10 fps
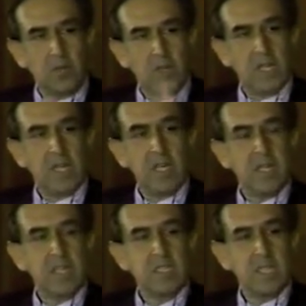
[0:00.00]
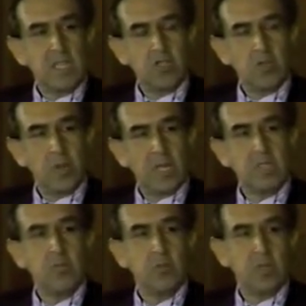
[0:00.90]
for an earlier extension
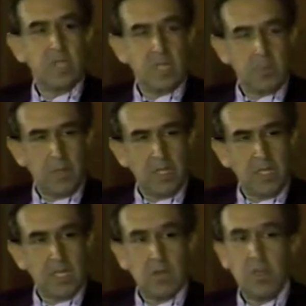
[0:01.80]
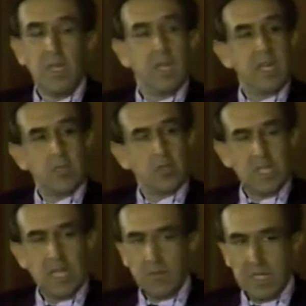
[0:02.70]
west to tear the building down, and it
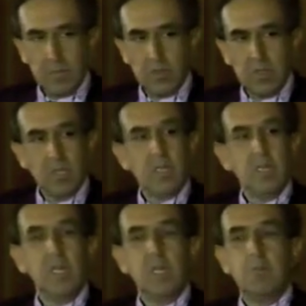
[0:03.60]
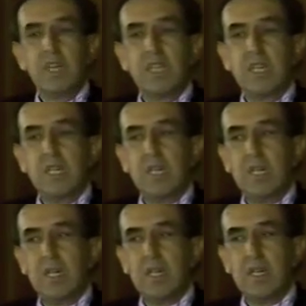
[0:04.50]
was inevitable. But
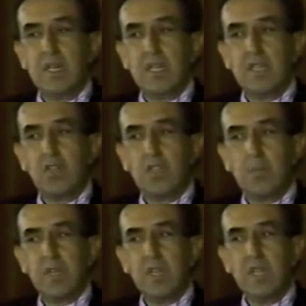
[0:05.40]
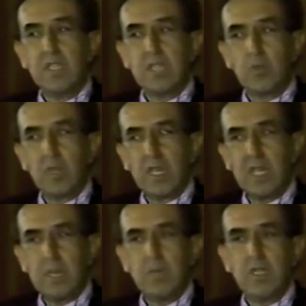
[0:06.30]
for the buildings that we
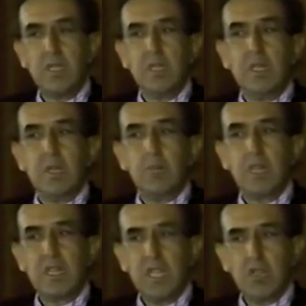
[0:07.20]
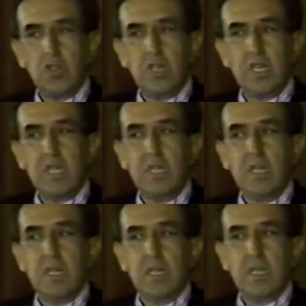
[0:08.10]
kept, particularly
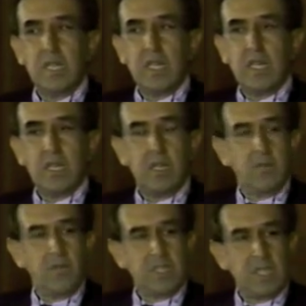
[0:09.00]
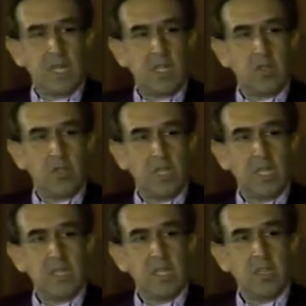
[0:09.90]
the facade of the
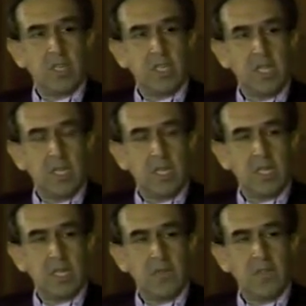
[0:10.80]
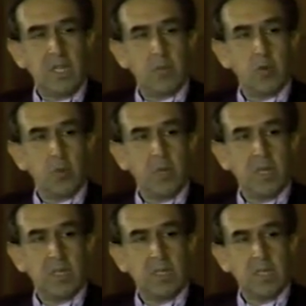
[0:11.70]
1938 Philip
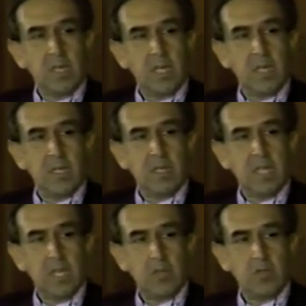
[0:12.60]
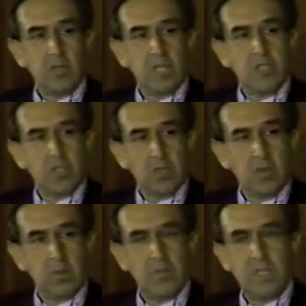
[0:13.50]
Goodwin and Edward Durrell
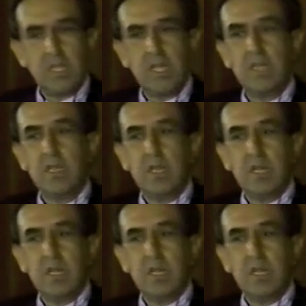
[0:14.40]
Stone facade,